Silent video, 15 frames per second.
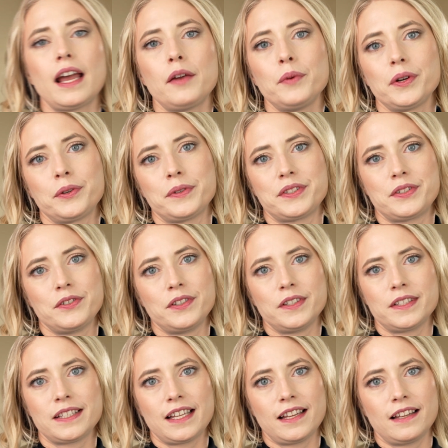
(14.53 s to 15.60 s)
I work with
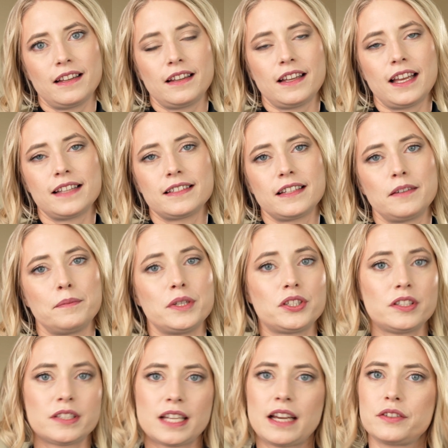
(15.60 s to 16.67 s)
students as an
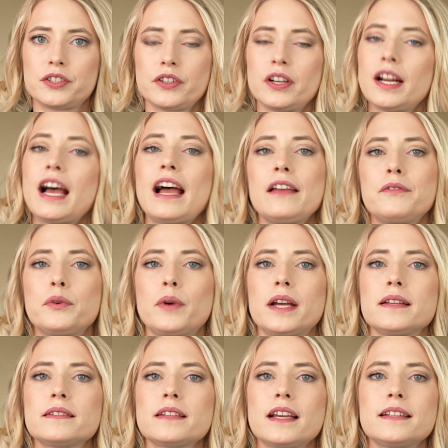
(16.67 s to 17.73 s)
admissions counselor at
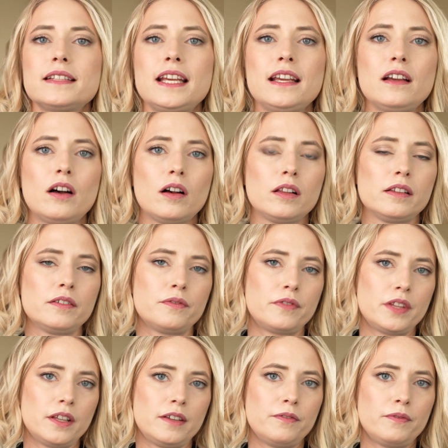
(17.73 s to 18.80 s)
IvyWise, I take all of
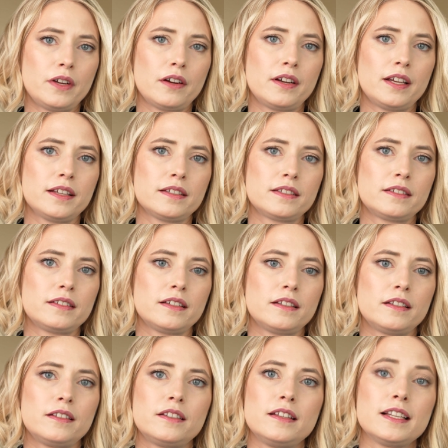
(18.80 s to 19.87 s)
the various
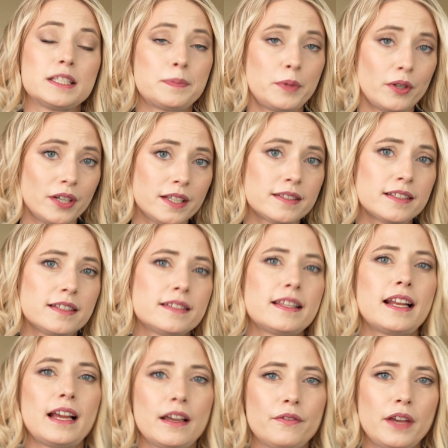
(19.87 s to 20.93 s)
experiences
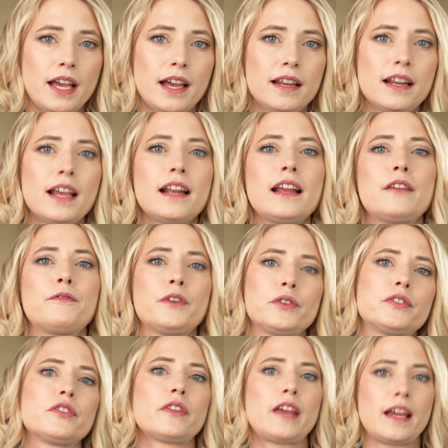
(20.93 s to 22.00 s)
that I've had and I
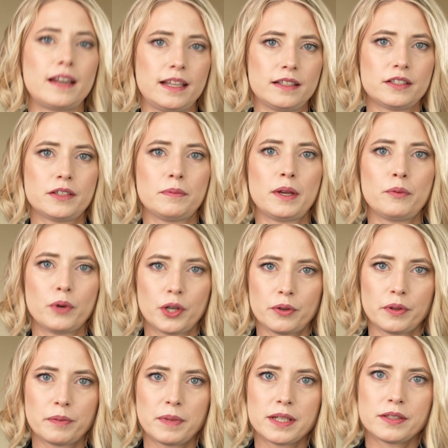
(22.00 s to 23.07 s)
filter that into my work with my